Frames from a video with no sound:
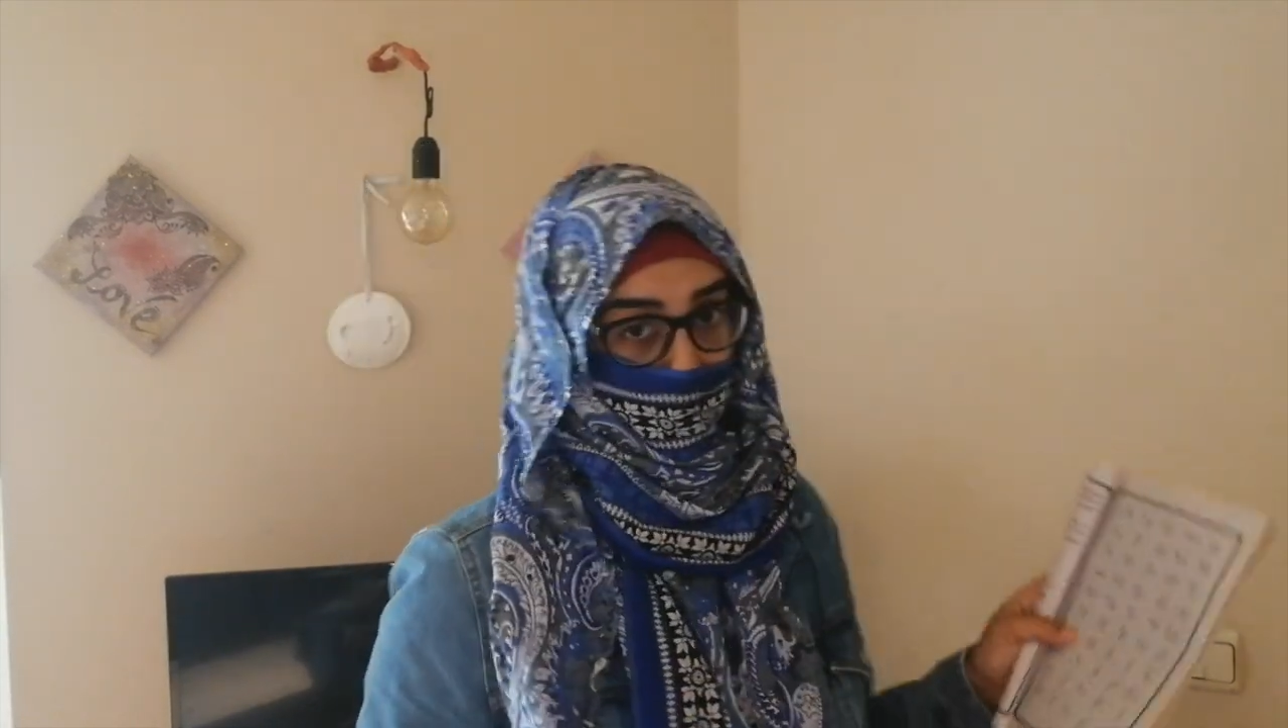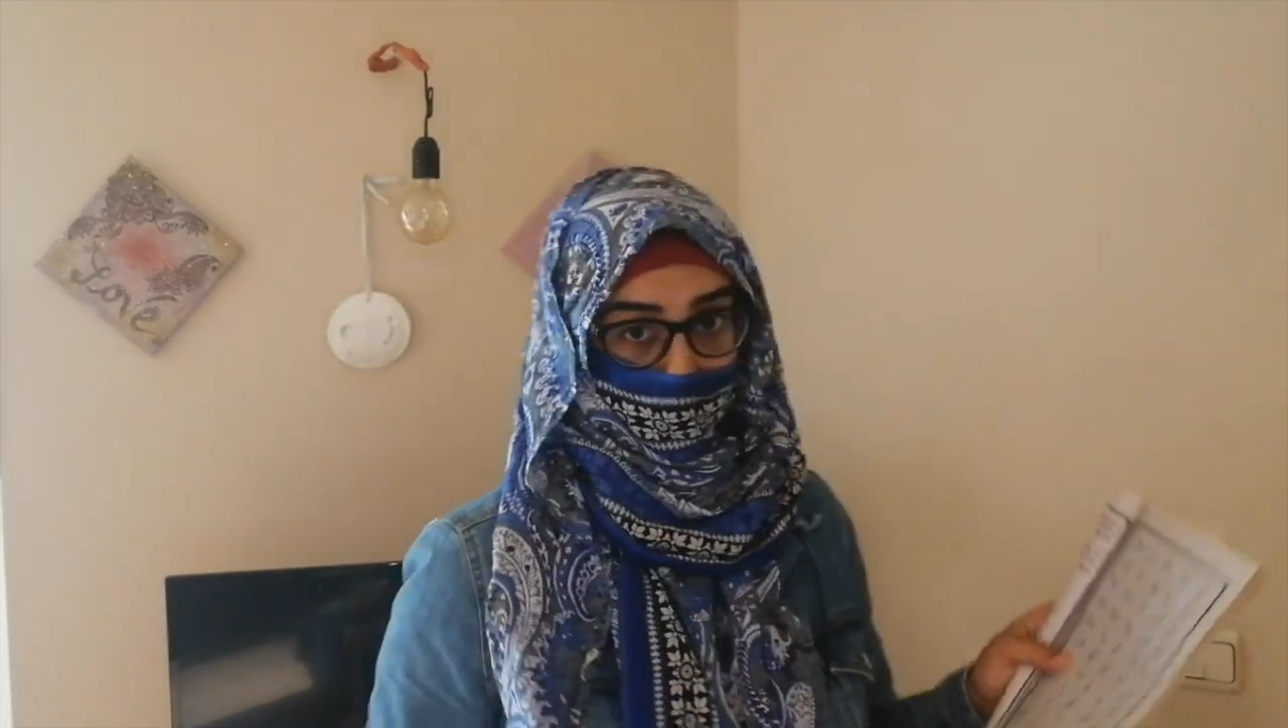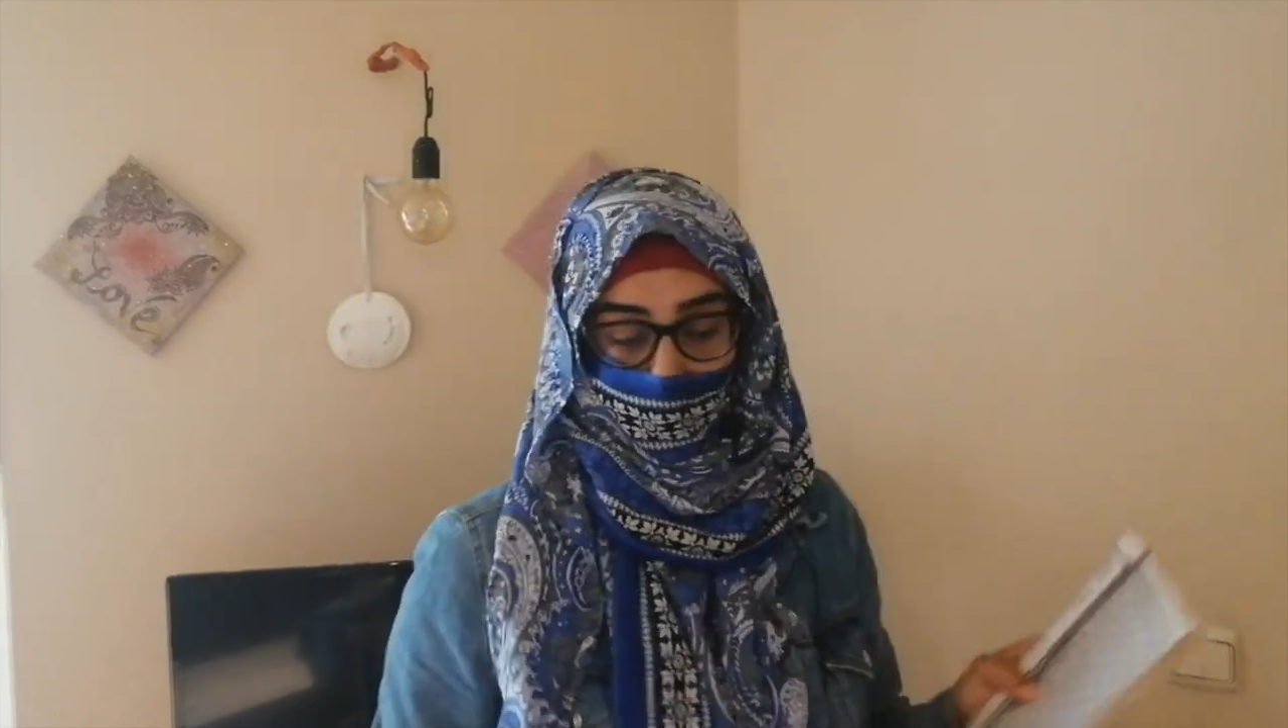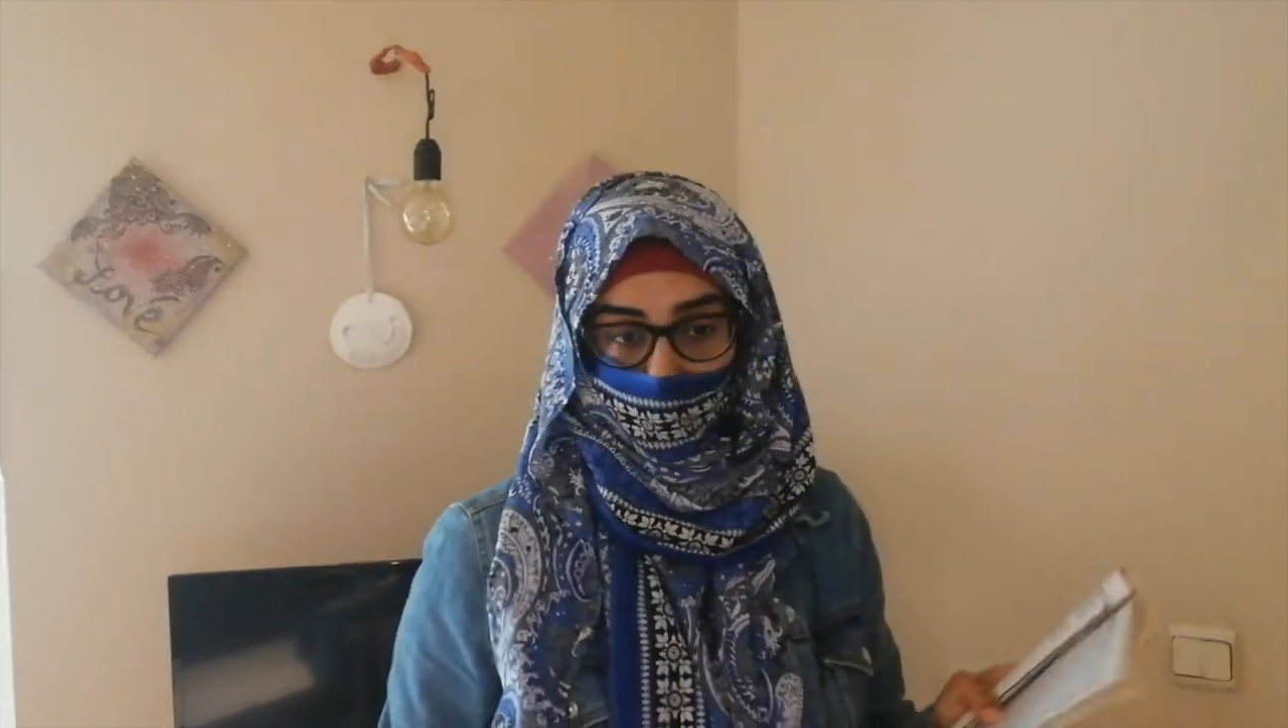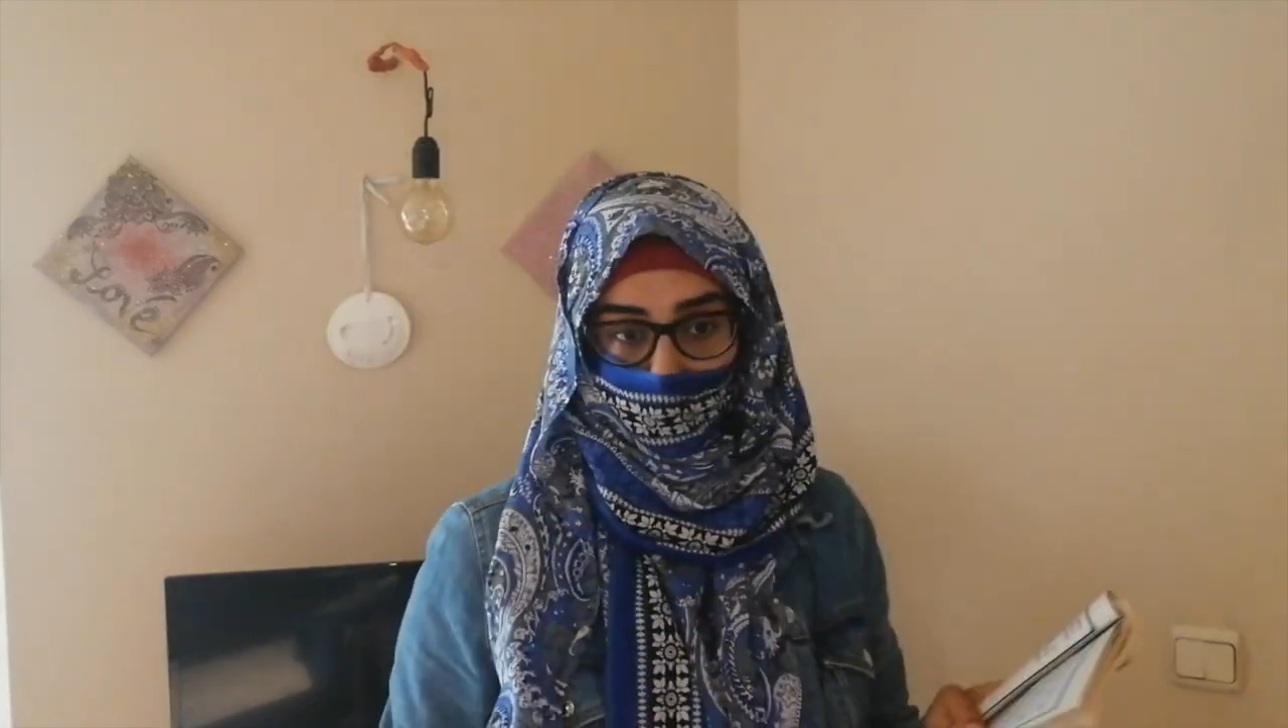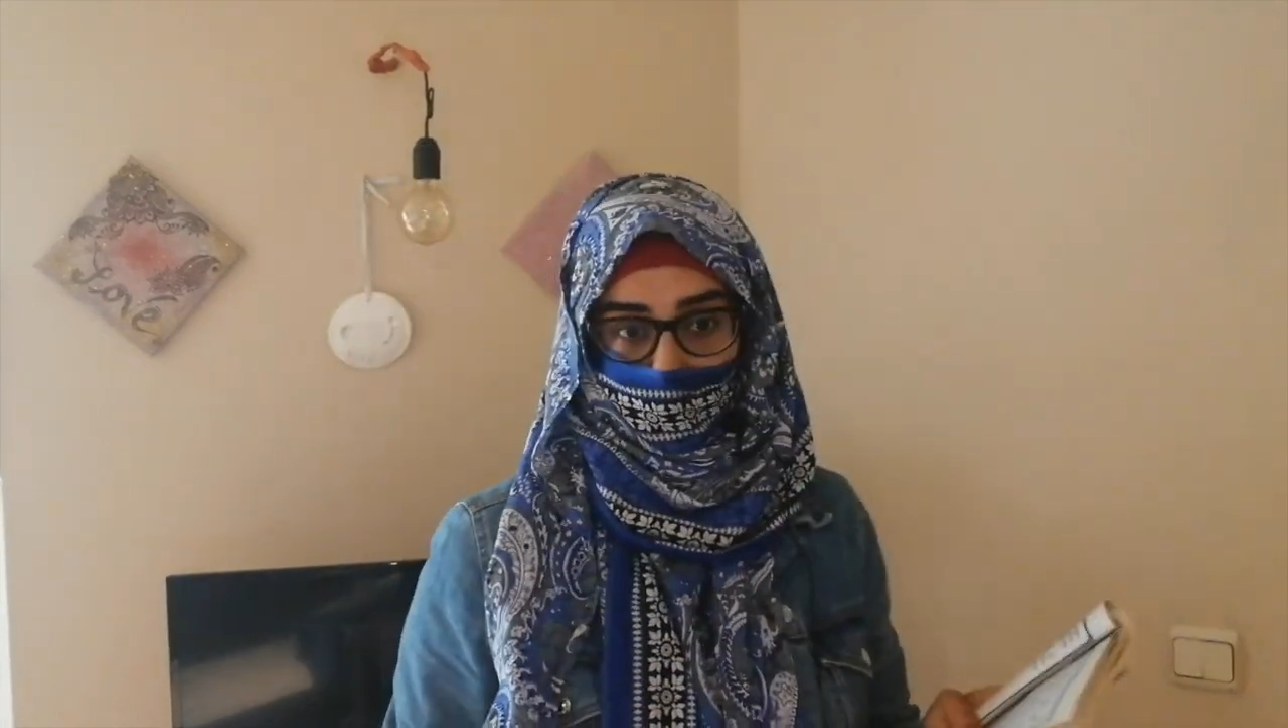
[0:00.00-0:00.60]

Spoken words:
of 3.5